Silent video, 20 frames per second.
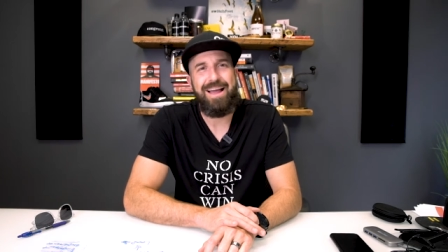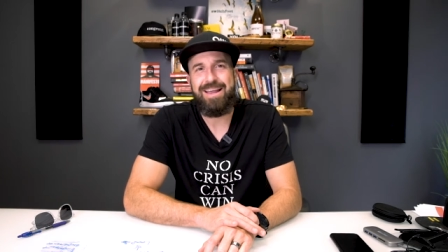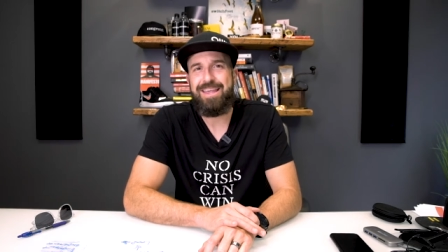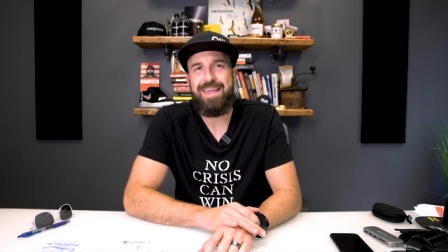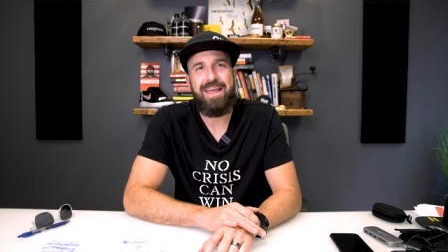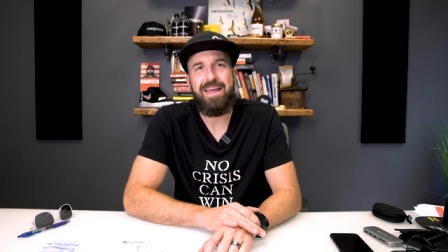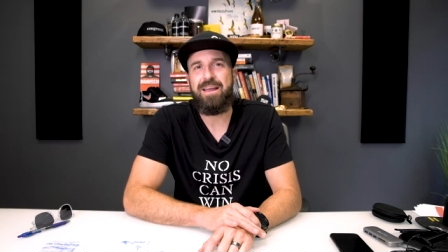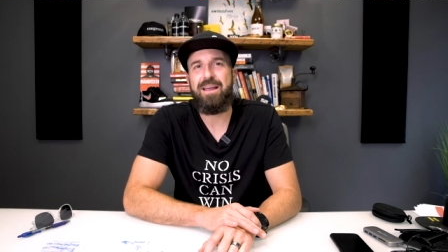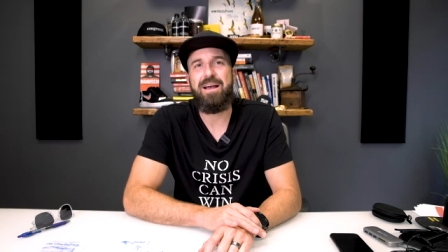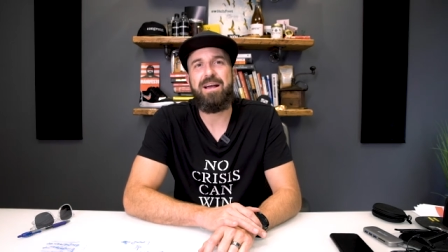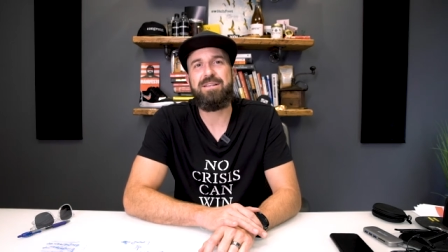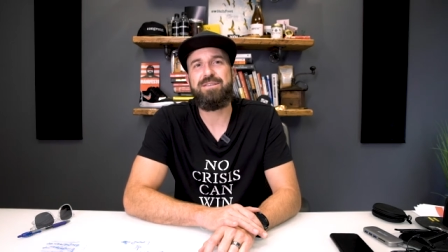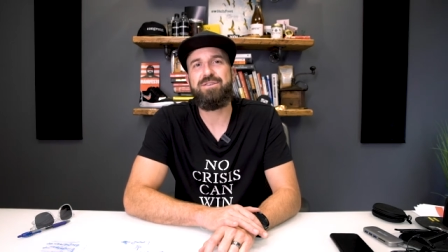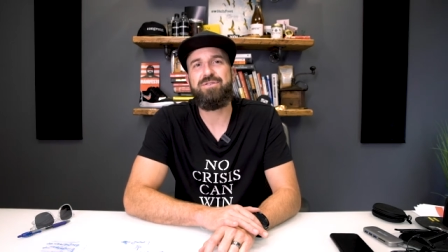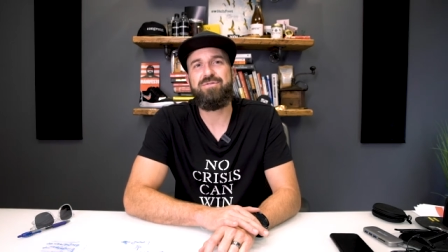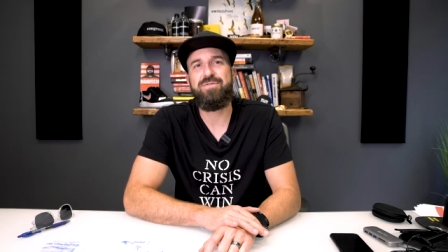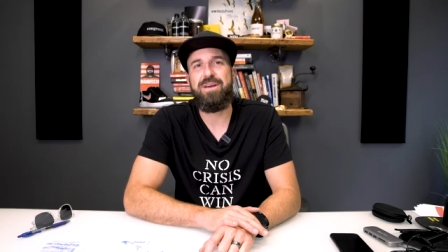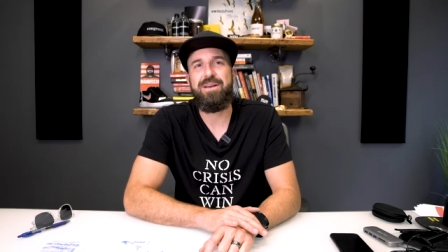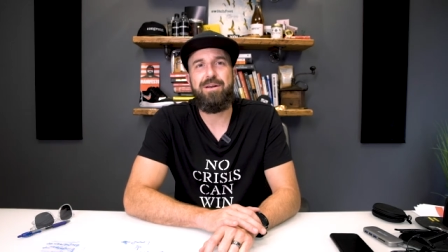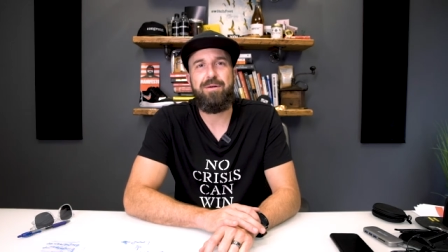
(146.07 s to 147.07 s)
I can't
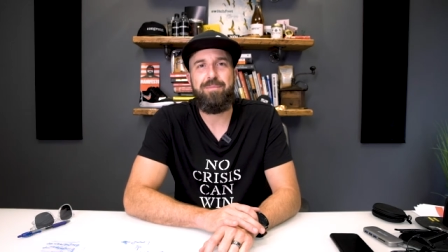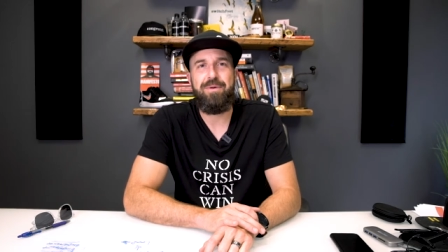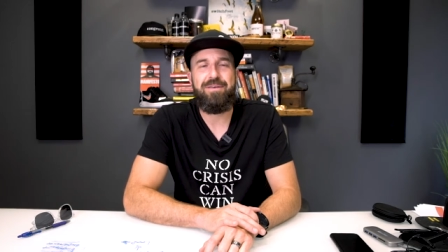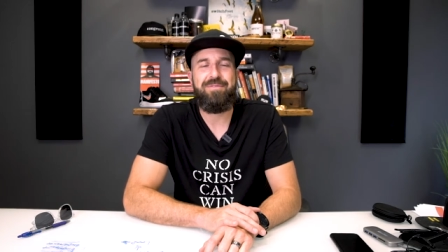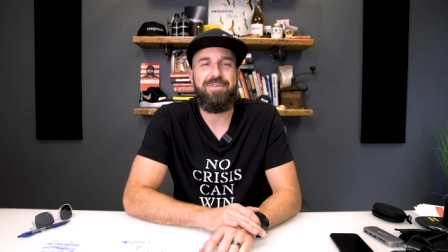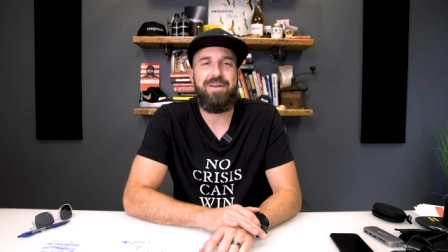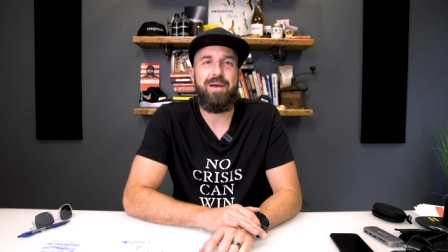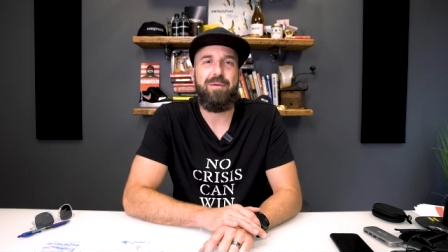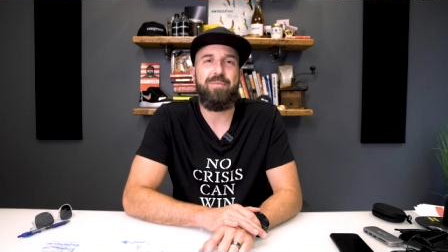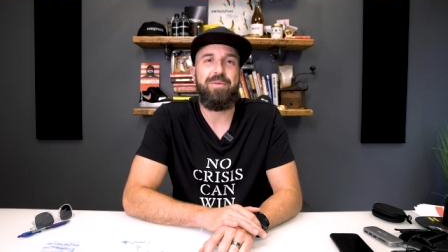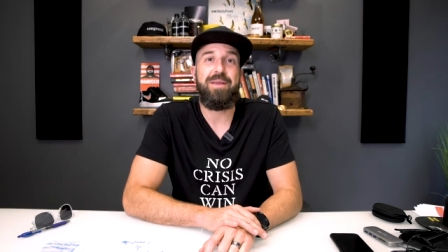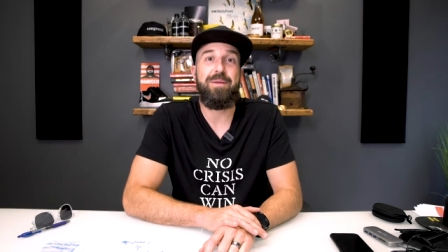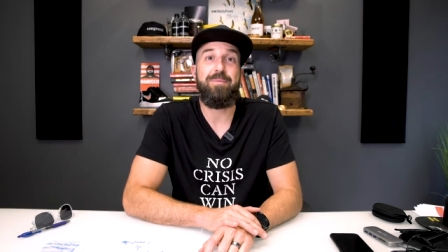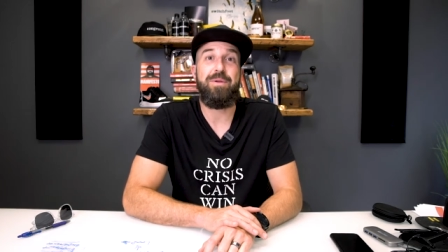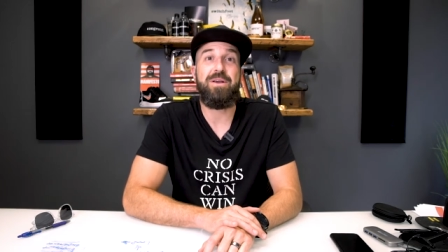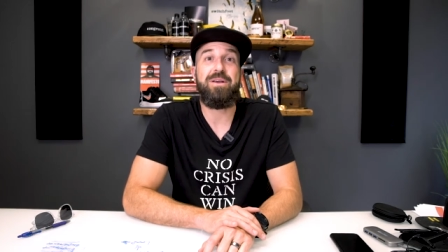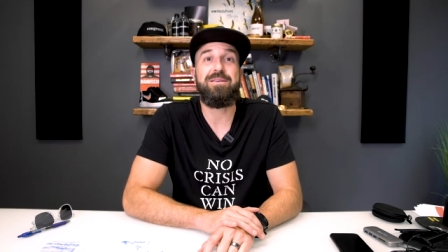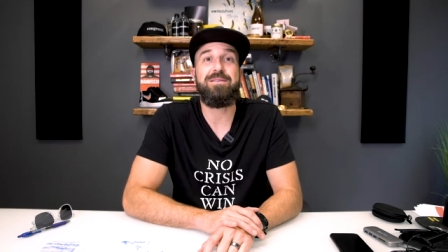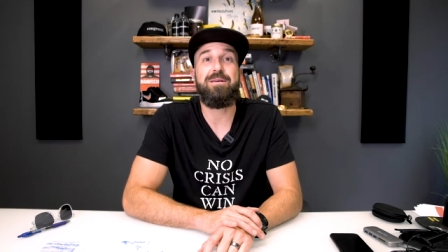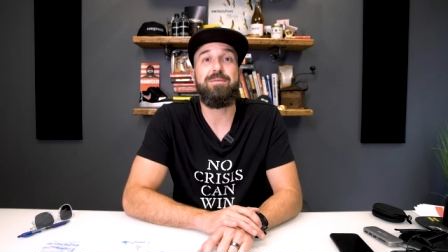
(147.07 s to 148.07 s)
concentrate on my family
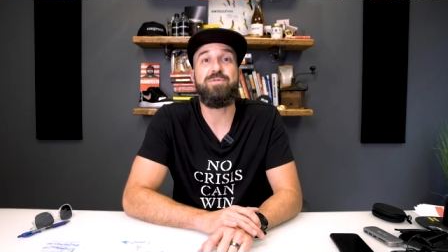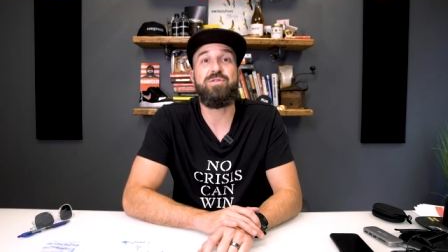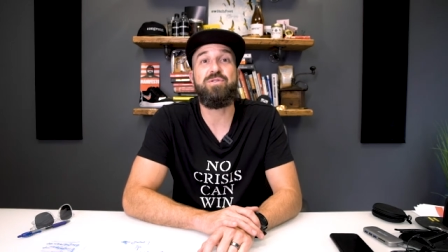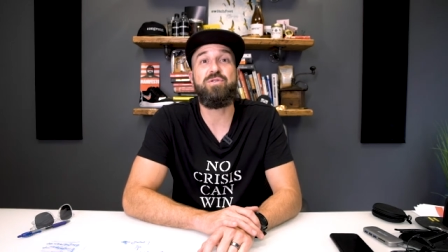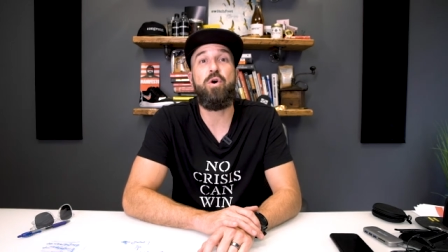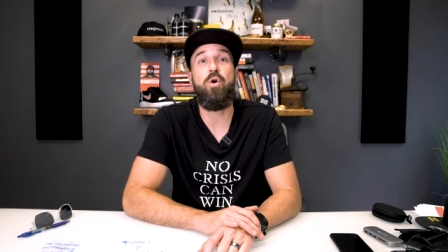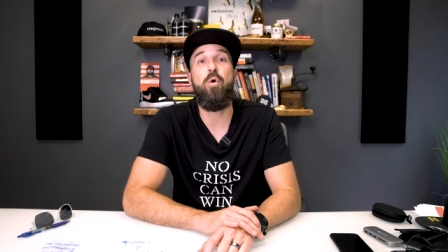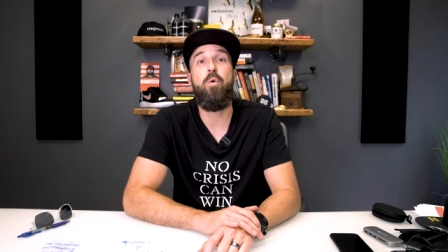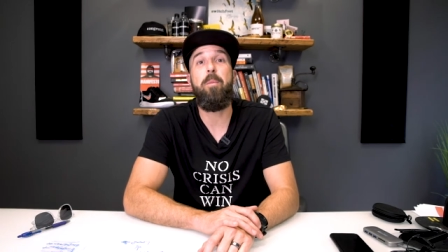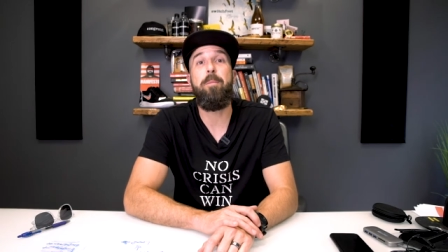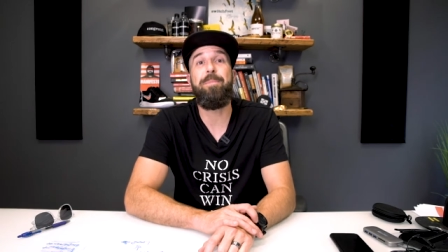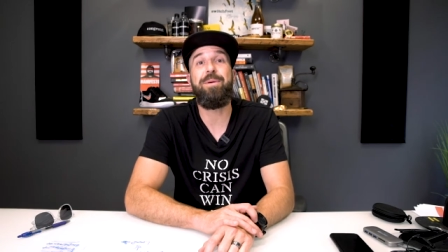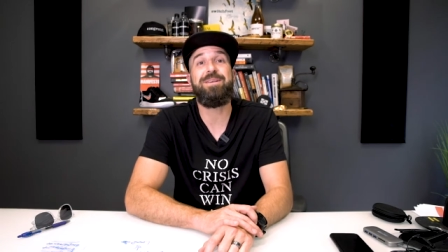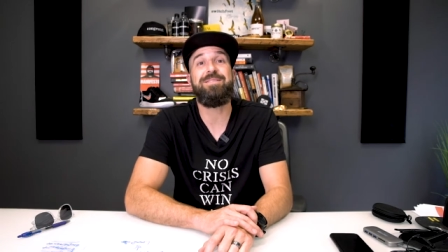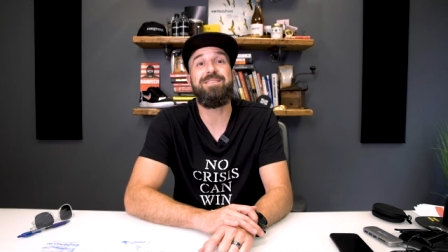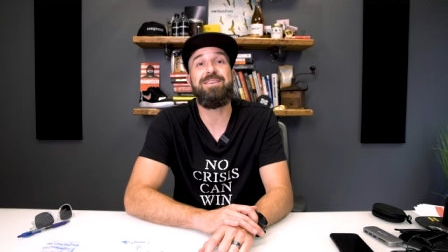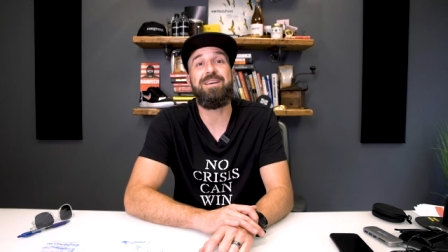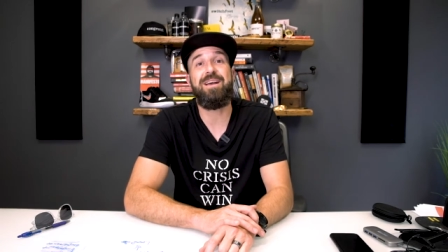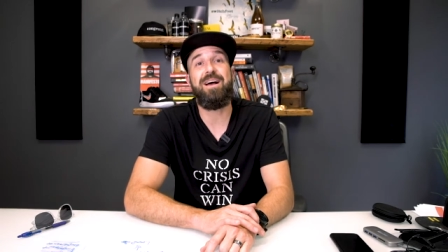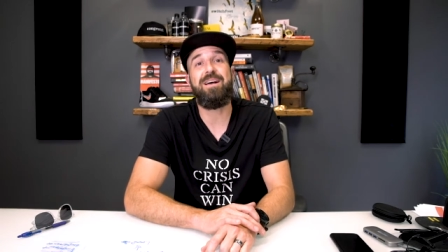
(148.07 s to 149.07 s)
because I'm so
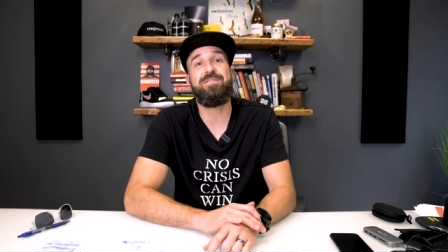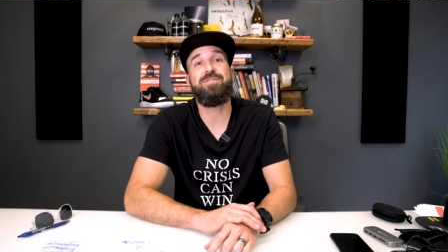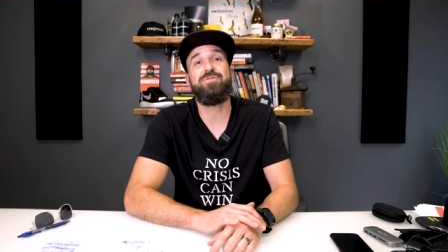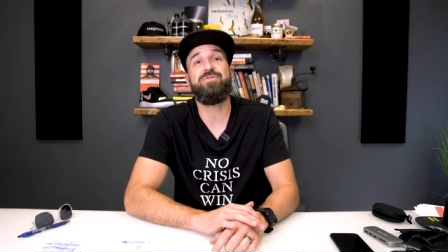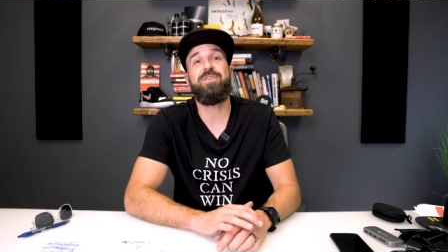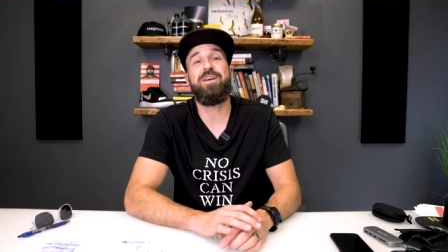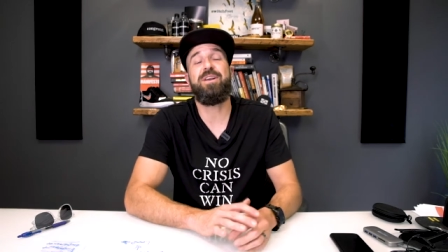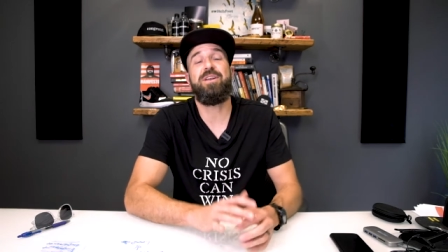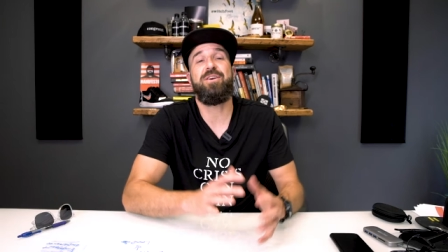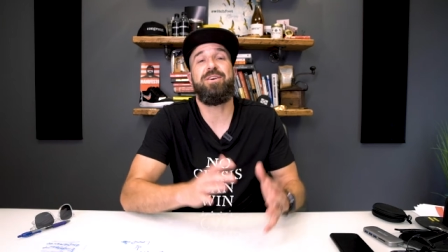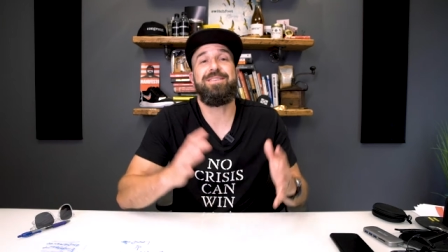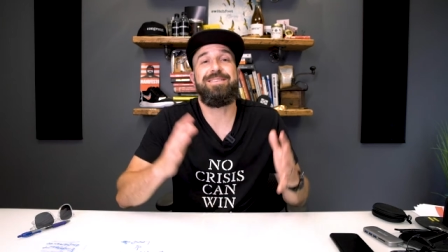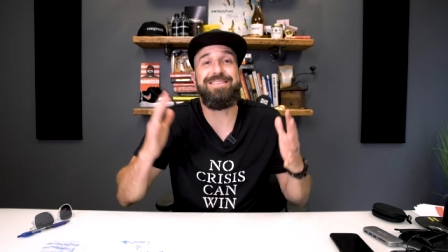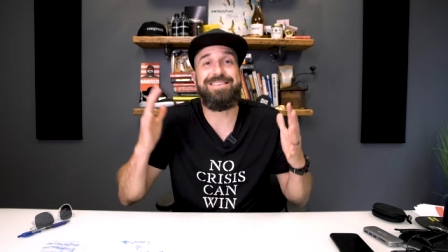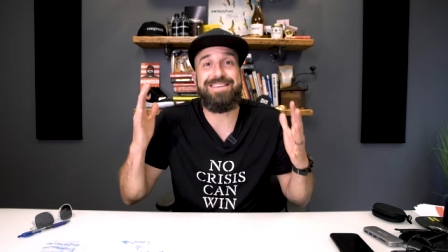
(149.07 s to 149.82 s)
busy concentrating on